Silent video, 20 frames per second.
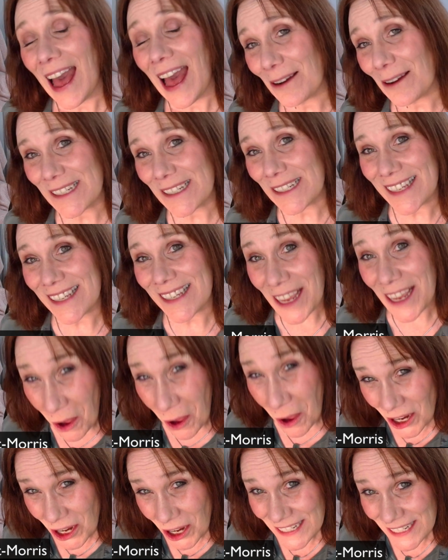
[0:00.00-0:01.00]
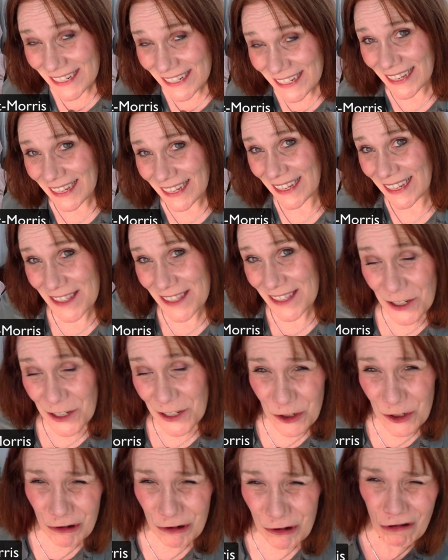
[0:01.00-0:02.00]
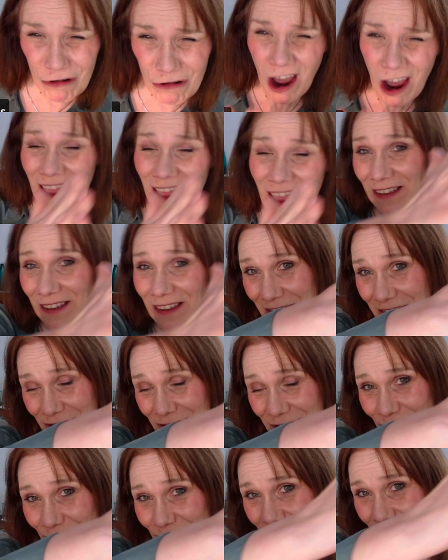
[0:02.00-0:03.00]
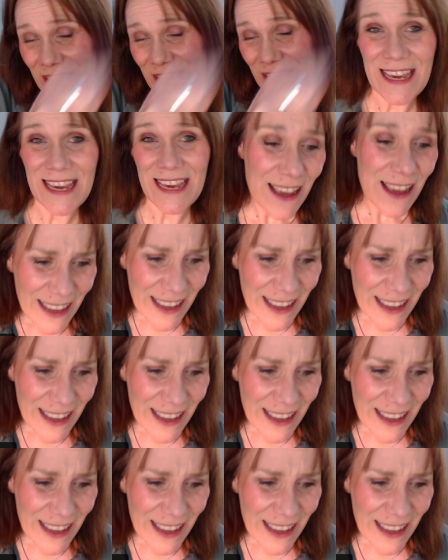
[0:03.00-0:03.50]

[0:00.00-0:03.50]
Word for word: Our psychology is the driving force, the